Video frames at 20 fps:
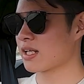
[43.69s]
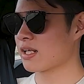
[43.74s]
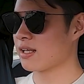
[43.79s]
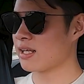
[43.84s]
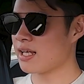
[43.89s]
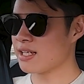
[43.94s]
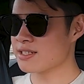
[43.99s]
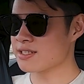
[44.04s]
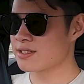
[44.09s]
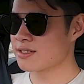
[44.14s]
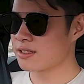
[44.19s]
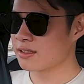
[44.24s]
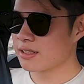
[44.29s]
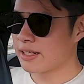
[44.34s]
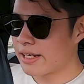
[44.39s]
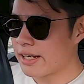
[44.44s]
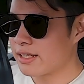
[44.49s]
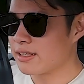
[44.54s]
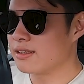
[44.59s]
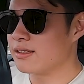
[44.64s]
Last year
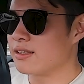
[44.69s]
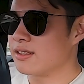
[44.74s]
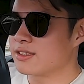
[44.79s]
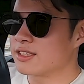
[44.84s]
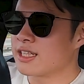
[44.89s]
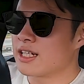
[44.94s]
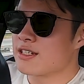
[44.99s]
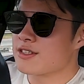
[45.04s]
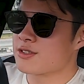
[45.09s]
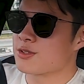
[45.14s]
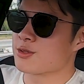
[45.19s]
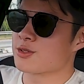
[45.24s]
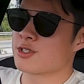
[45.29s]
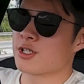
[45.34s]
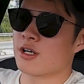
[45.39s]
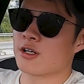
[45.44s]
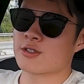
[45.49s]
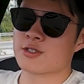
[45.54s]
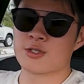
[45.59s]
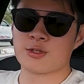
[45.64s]
I had the chance to
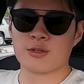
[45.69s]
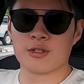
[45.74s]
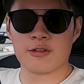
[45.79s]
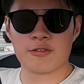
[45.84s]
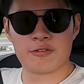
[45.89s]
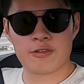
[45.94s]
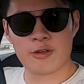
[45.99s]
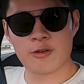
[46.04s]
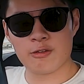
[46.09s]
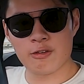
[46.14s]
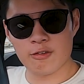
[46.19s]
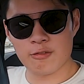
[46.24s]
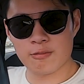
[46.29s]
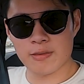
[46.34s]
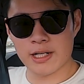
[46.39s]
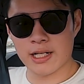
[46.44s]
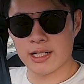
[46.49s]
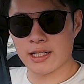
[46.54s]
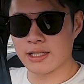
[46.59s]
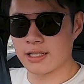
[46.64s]
talk to a few of
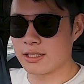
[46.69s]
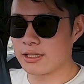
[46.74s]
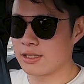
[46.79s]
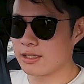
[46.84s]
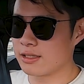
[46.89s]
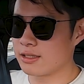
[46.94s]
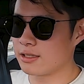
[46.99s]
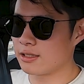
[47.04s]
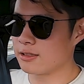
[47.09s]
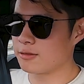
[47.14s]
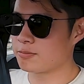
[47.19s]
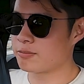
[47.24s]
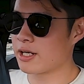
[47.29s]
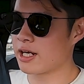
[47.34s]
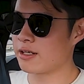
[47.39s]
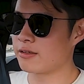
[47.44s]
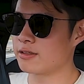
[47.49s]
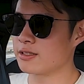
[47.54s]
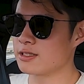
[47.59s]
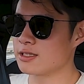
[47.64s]
my
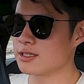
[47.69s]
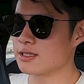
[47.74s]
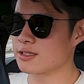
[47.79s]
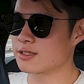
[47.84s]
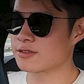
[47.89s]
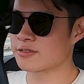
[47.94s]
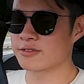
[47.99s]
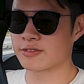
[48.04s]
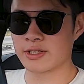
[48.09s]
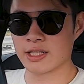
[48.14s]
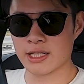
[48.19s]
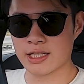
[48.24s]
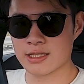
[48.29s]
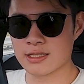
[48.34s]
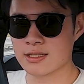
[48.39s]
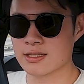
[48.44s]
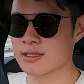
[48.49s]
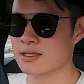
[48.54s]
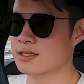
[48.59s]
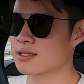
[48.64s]
parents'
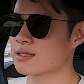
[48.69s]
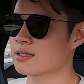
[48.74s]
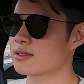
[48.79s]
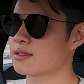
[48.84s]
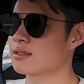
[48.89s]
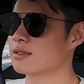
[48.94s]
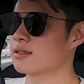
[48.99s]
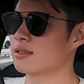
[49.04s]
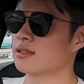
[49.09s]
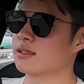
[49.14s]
friends,